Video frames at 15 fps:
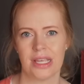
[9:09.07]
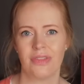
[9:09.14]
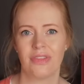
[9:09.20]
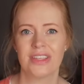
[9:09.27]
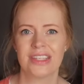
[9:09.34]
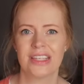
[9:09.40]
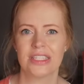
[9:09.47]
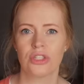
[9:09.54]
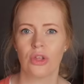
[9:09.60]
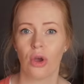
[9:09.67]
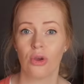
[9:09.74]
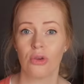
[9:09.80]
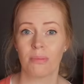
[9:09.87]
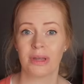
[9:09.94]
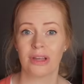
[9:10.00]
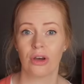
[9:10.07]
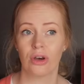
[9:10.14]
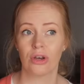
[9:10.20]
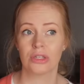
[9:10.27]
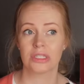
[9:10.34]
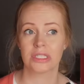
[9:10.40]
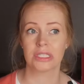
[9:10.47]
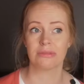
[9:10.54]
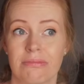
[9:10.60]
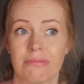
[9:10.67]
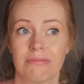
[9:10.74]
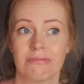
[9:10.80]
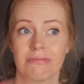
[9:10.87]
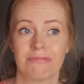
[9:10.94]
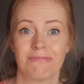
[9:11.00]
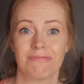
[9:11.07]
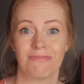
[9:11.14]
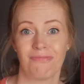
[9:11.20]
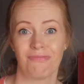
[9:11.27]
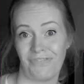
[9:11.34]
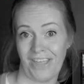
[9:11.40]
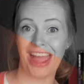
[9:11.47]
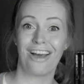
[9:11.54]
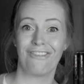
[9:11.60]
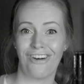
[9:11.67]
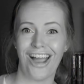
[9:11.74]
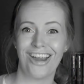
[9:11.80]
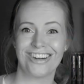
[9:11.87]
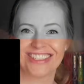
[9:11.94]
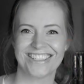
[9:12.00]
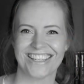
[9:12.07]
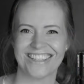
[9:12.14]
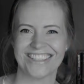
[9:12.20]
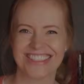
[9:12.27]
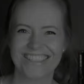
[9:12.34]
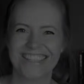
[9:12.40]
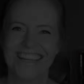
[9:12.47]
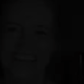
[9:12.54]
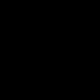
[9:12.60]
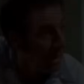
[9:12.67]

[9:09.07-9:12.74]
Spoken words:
and this is known because they are viruses.